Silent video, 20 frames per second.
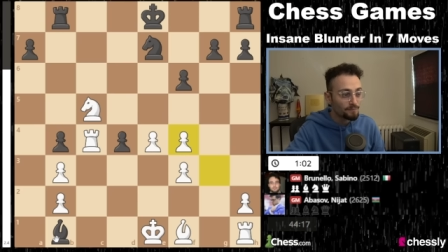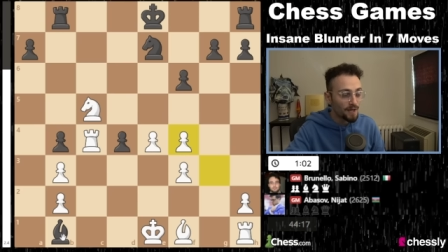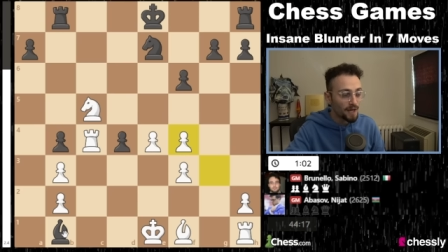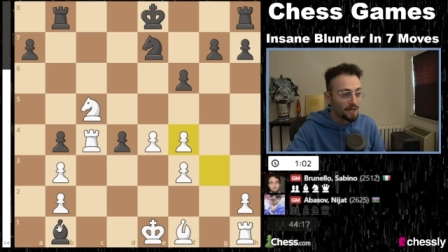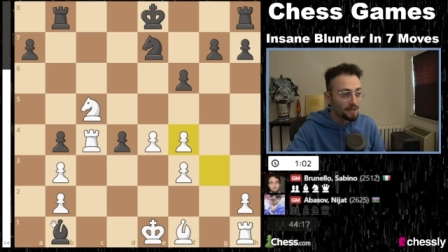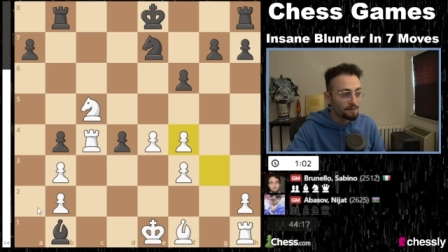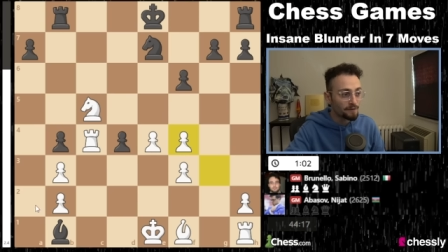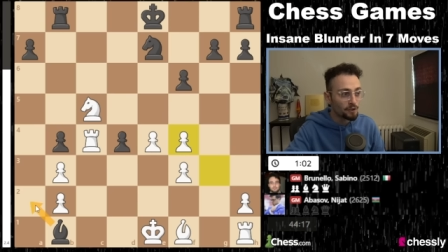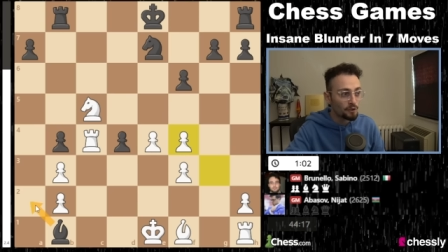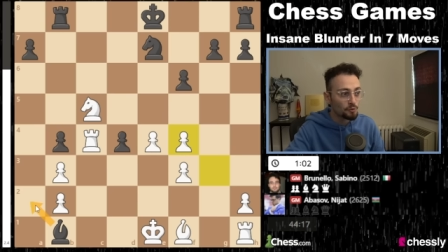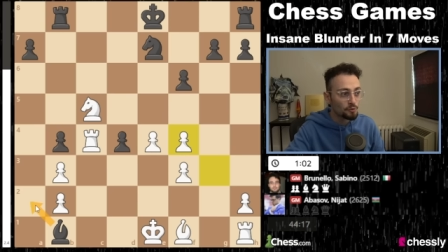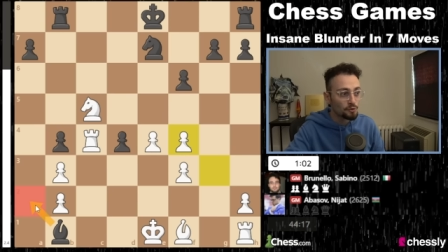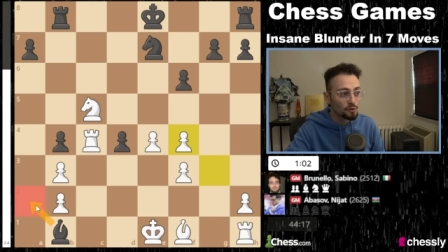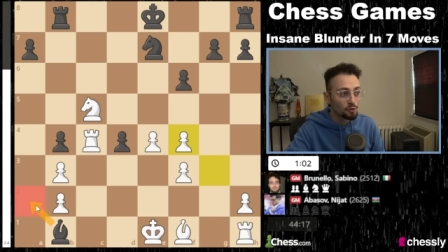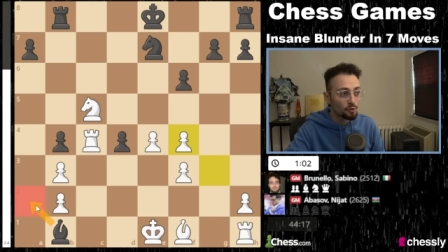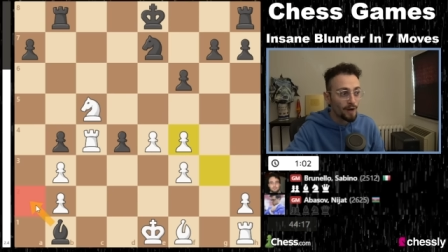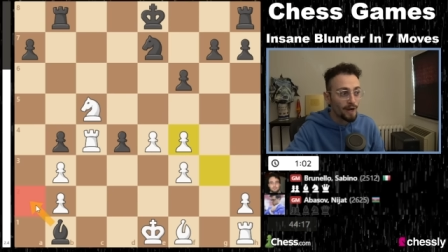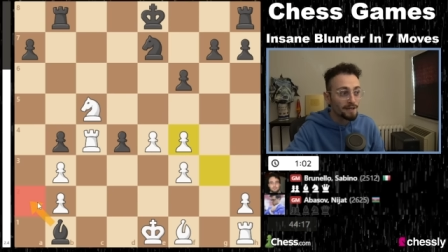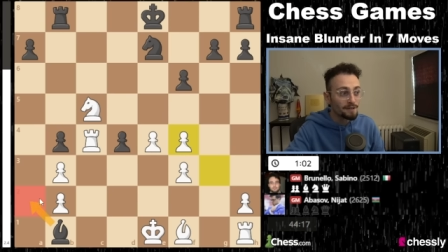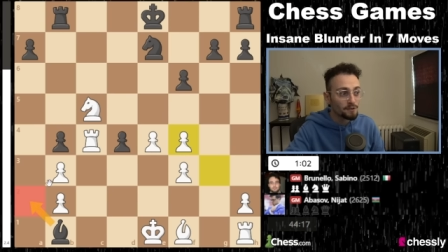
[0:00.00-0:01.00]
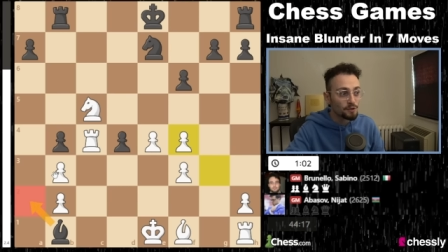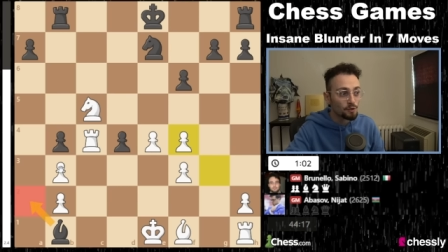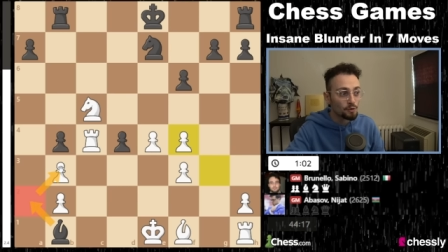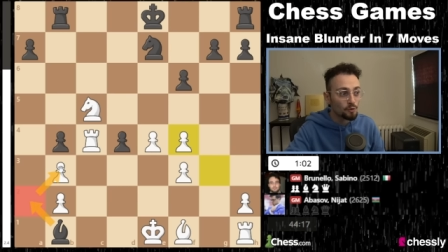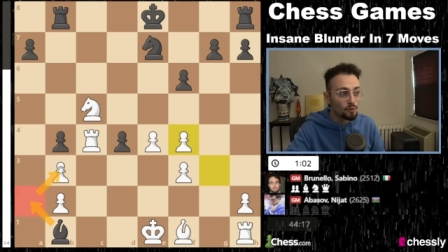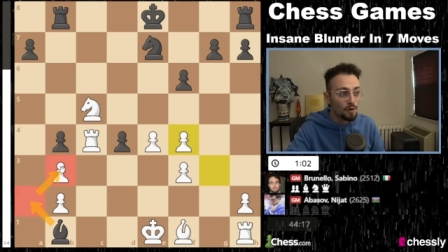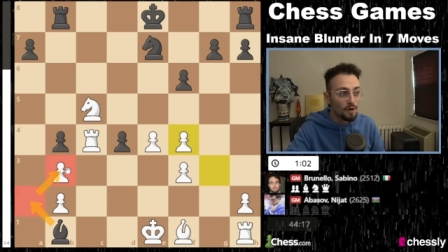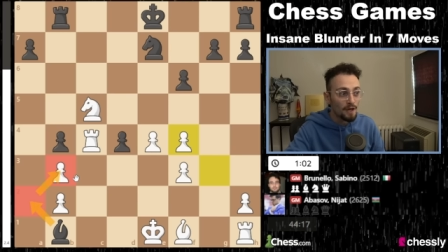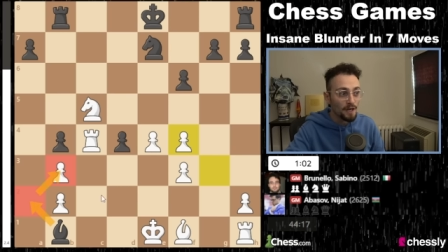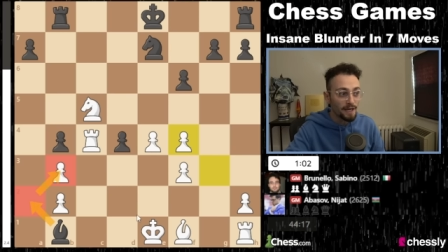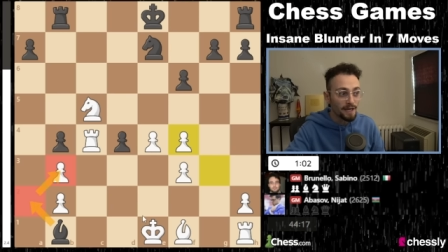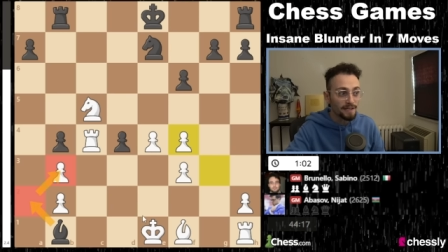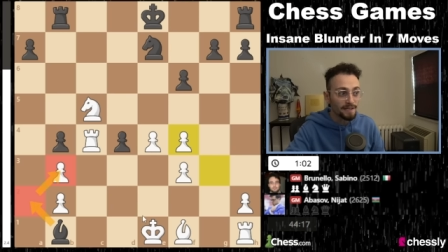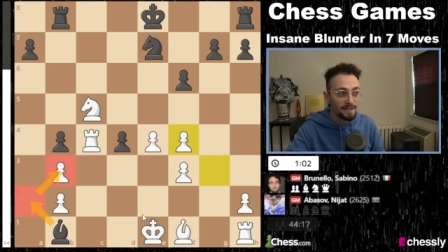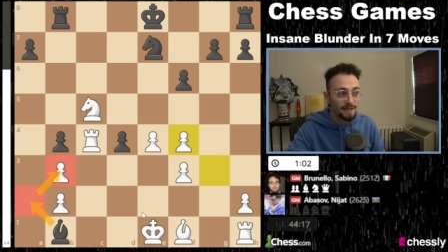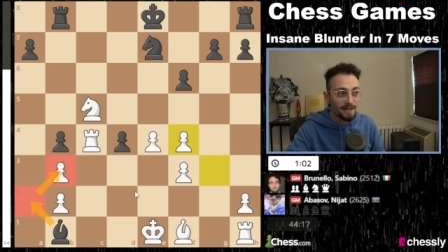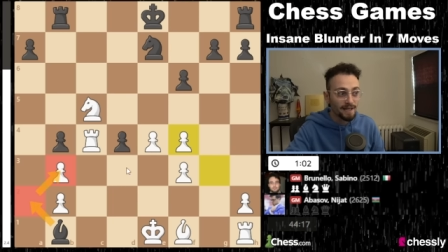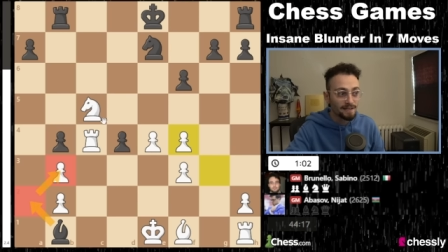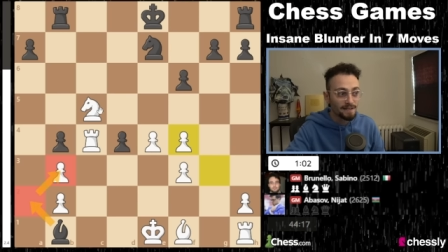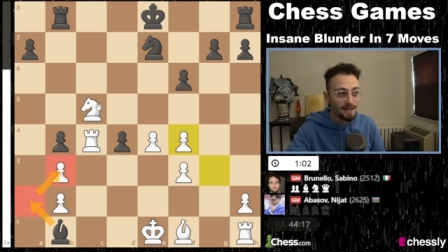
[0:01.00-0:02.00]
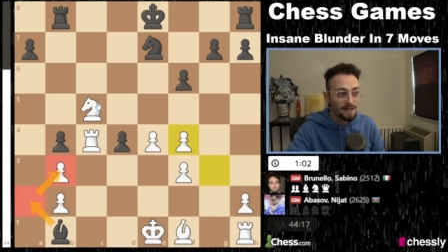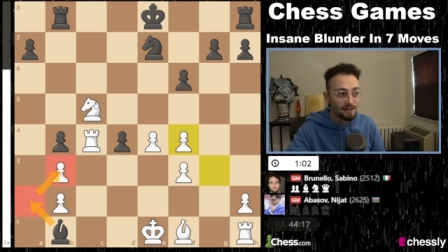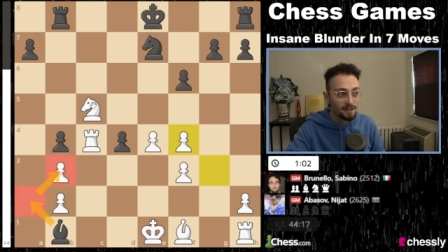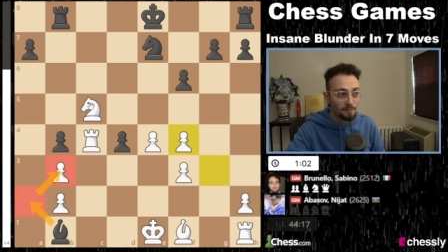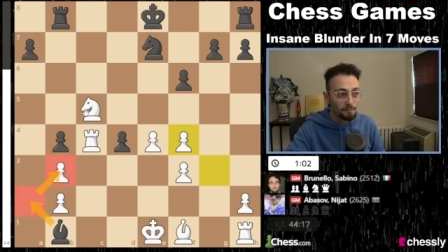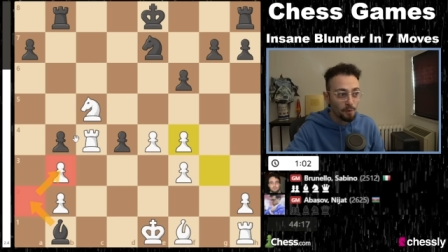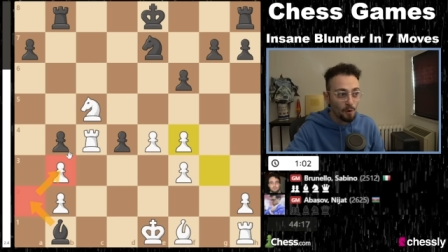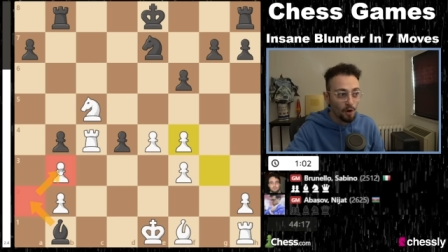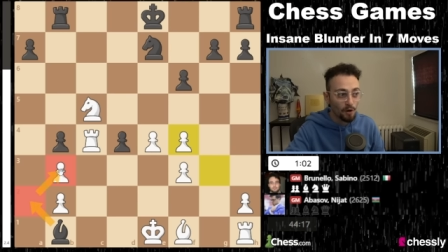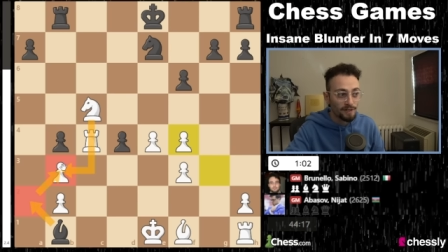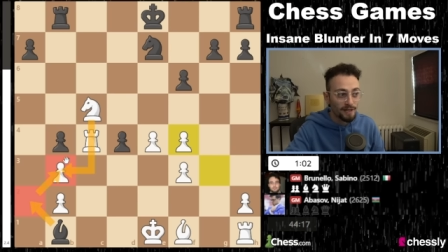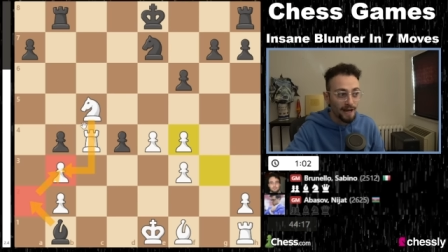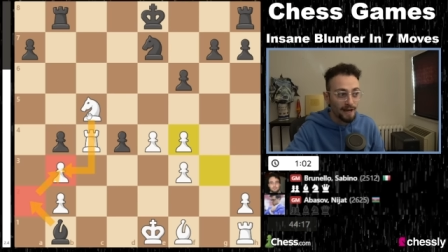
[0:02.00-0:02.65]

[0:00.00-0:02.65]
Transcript: And if it goes to a2, it can't take the pawn